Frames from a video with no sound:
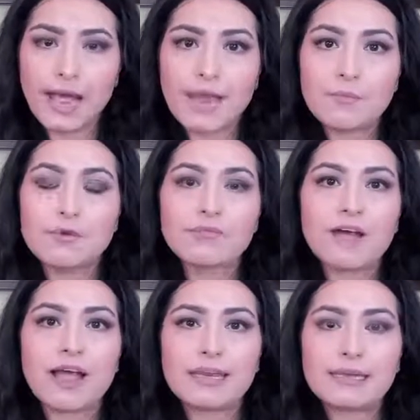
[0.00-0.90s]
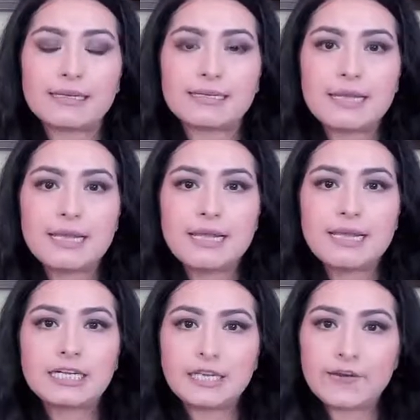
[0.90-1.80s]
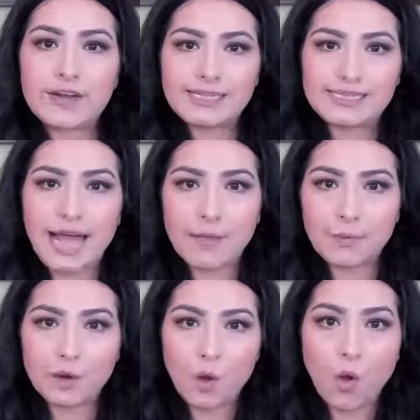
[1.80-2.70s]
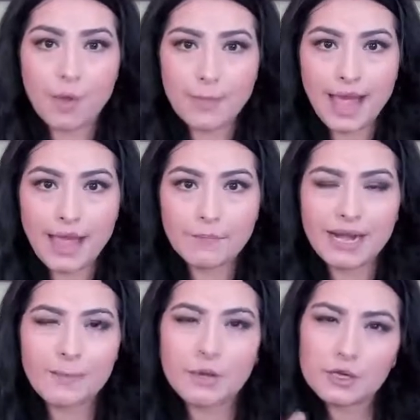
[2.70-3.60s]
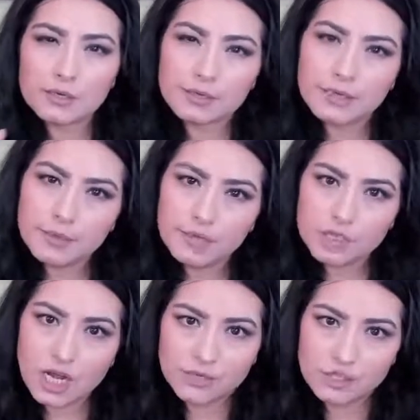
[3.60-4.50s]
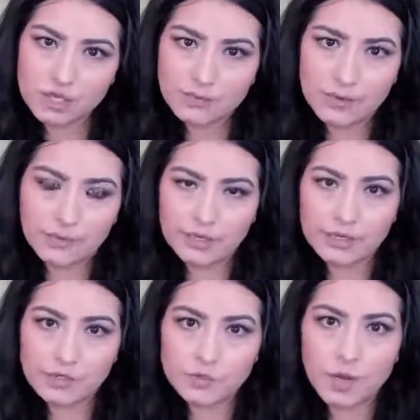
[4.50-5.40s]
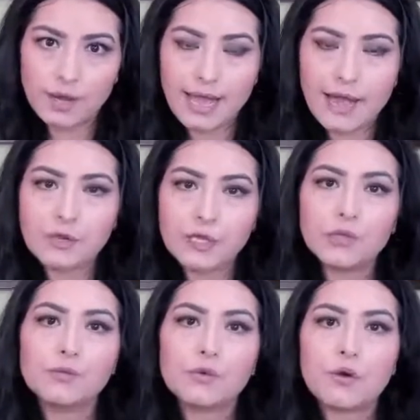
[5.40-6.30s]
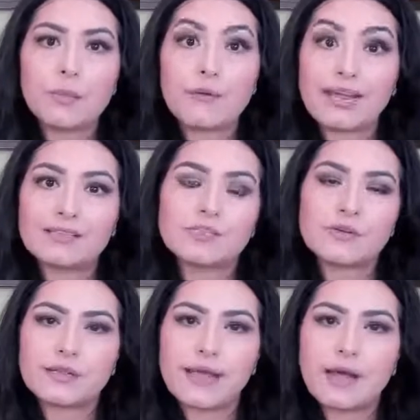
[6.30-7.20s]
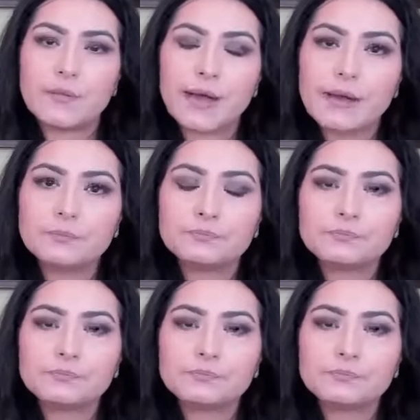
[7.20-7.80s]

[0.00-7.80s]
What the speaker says: I provided clear example on that, but I'm gonna a little bit touch about it as well. How do you go about answering that, okay?